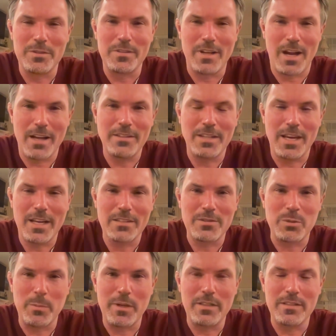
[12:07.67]
contacts,
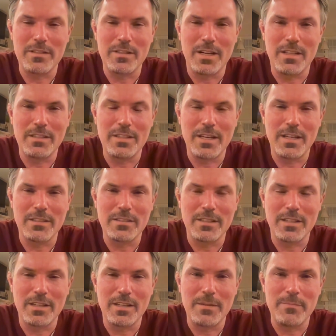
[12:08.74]
tremendous contacts
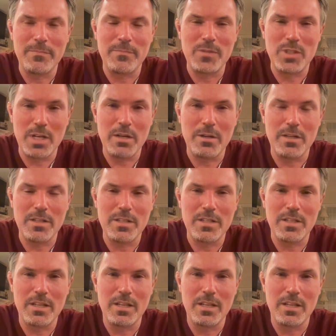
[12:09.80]
that I cherish.